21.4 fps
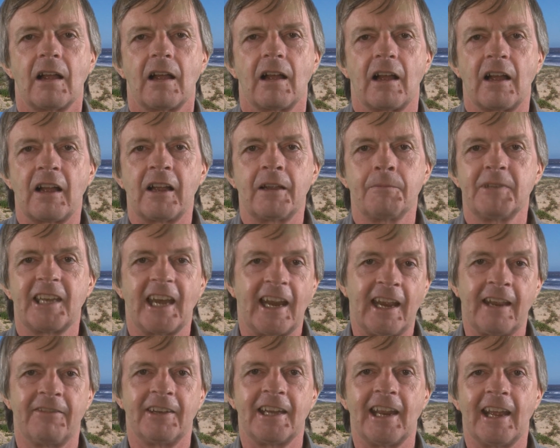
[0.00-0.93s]
I'm
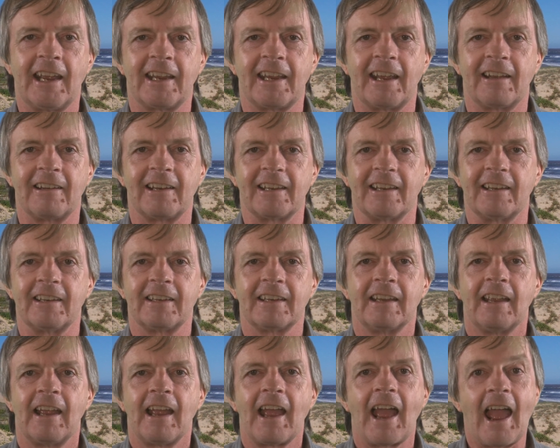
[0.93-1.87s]
David A. Elliott.
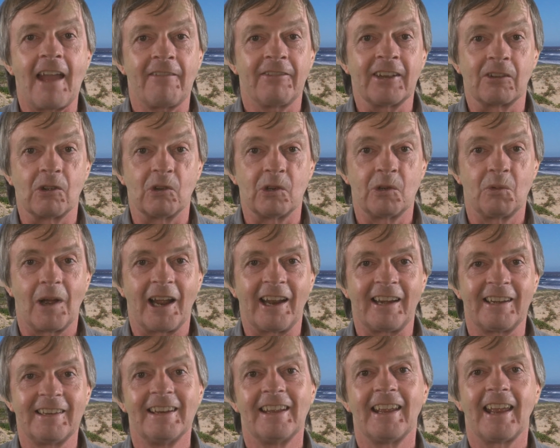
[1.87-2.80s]
Have a good
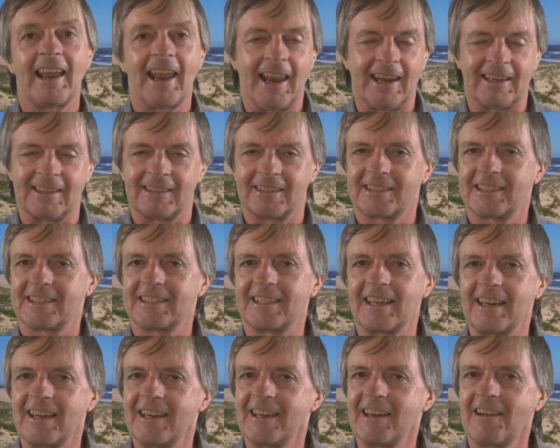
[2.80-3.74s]
one, and
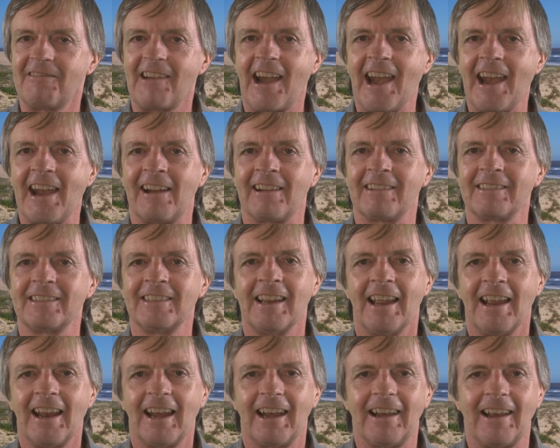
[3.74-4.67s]
see you around
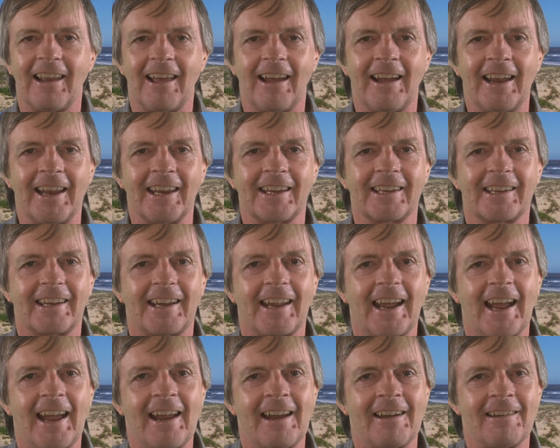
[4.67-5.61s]
like a
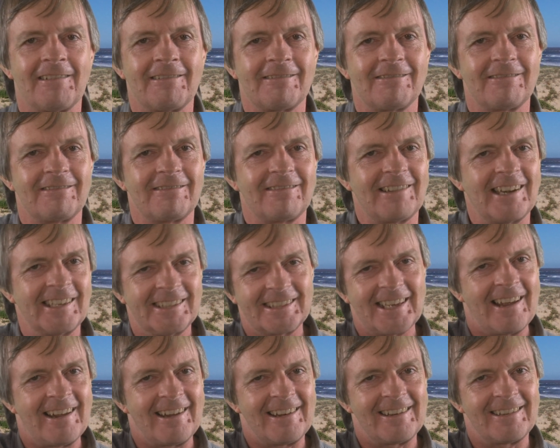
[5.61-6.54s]

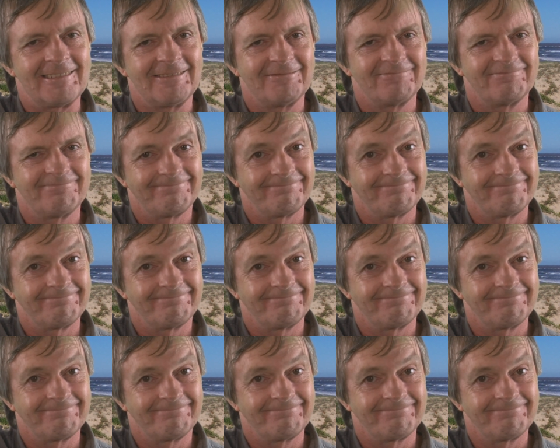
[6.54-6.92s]
rissole!